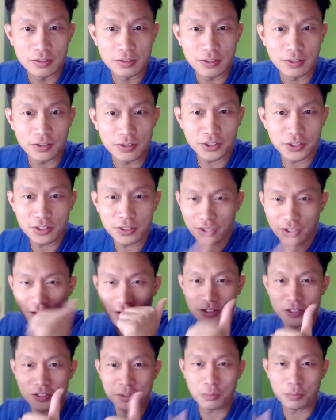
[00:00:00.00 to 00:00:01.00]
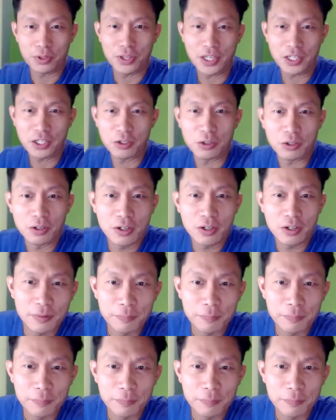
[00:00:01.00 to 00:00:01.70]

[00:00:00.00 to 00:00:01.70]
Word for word: Oh, good. Awesome. Thank you.